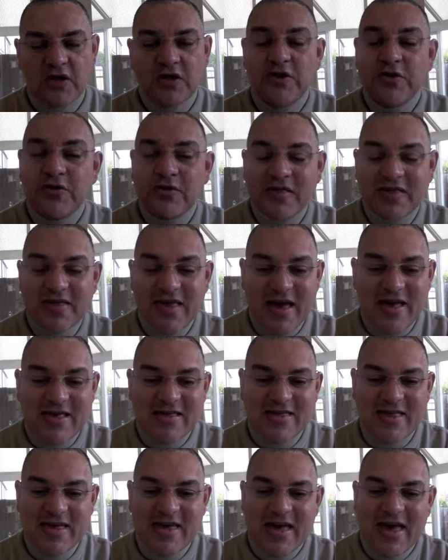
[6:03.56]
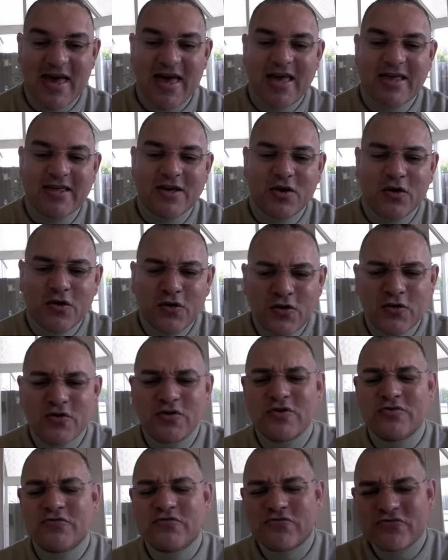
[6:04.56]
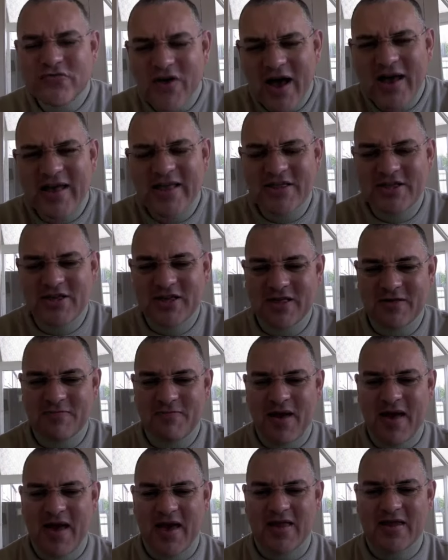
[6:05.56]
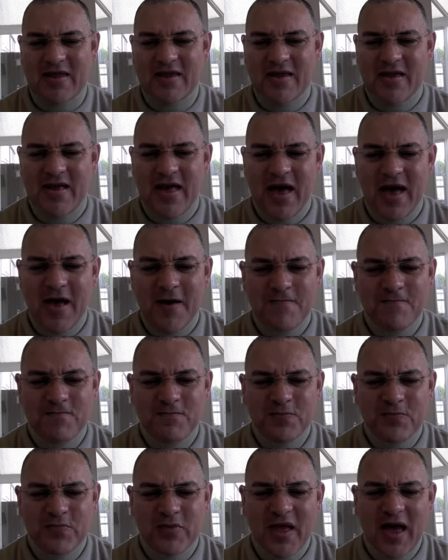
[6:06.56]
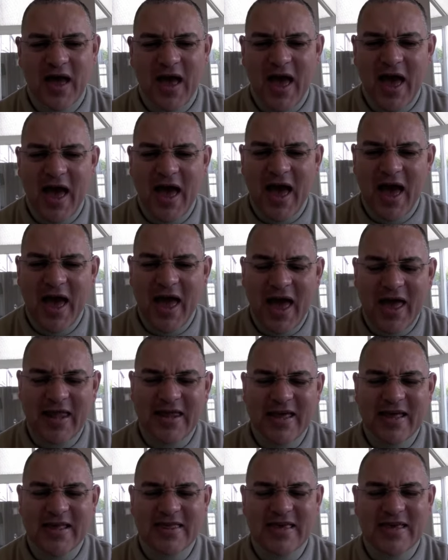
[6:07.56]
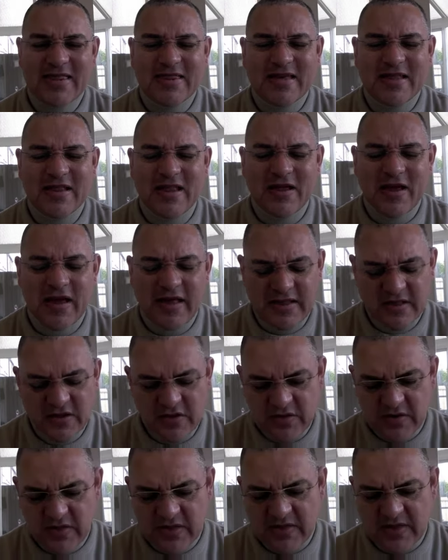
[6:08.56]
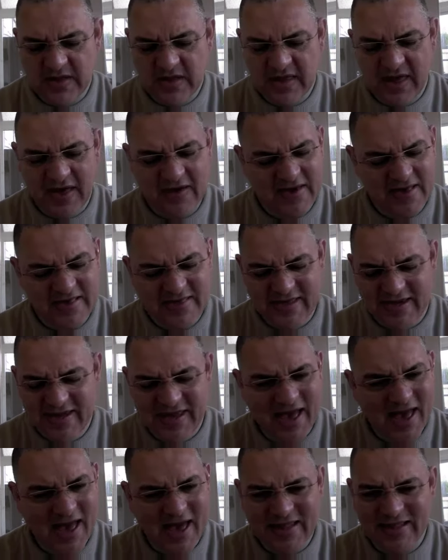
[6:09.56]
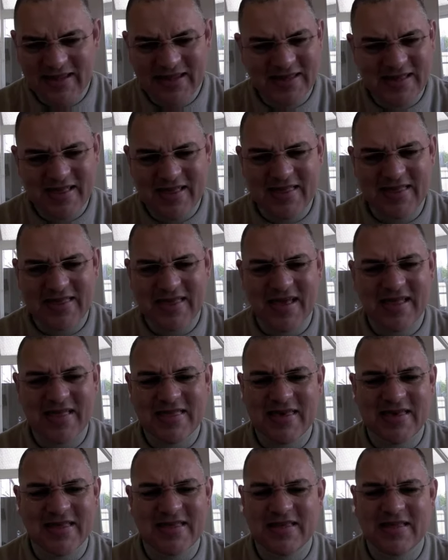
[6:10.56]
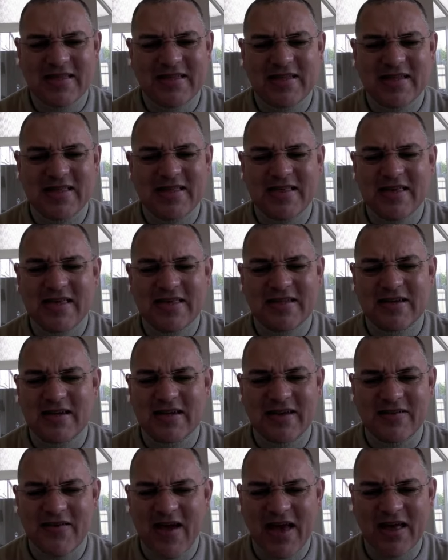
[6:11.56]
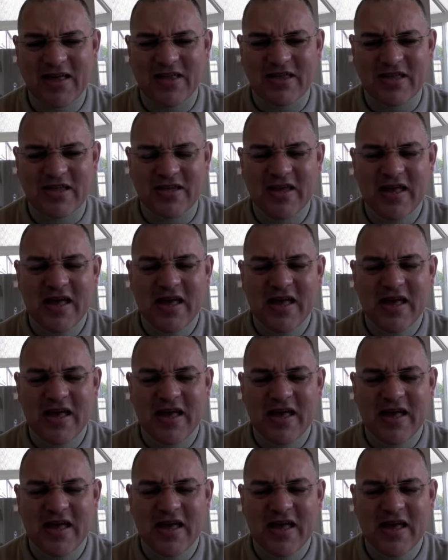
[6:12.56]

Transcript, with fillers: Luke says that he's a good and righteous man. Um, and he said that in Luke's case, he said he hadn't consented to the decision and their action